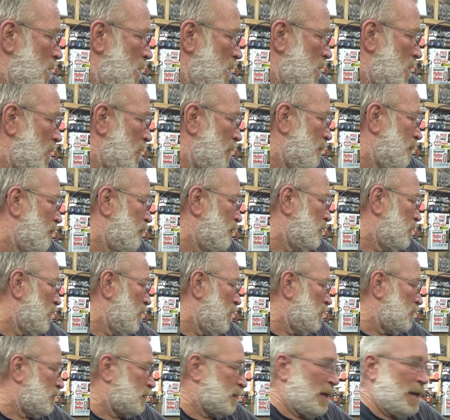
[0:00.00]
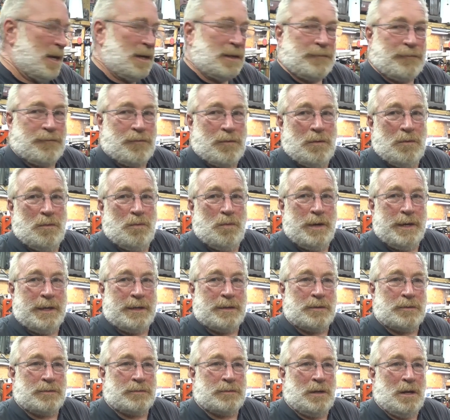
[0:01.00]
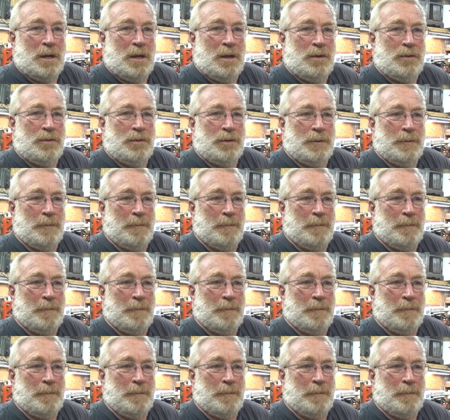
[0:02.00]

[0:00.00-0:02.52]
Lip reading: It sets for a week or so.